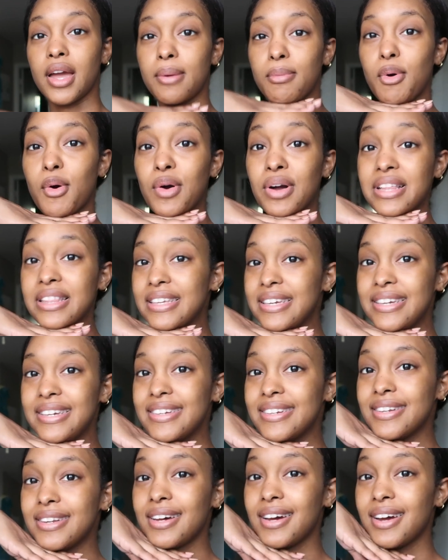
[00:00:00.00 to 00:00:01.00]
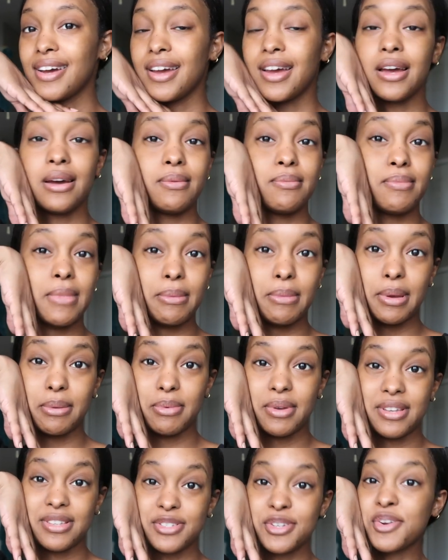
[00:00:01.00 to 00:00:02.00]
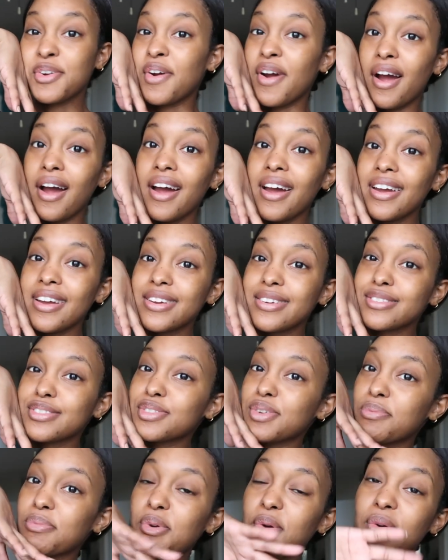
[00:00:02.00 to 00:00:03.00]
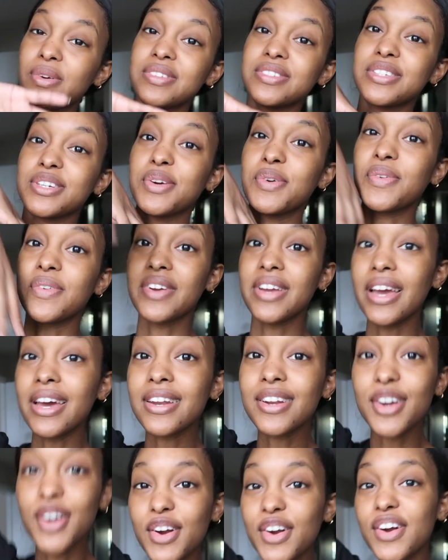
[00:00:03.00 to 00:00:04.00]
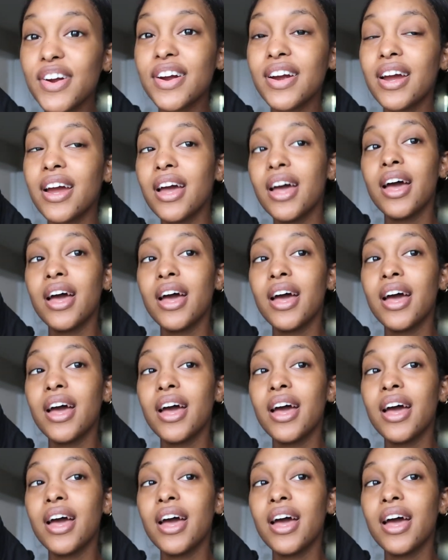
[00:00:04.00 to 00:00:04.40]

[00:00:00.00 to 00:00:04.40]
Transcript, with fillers: I'm all clean. My baby is crying, so I'm going to go get her.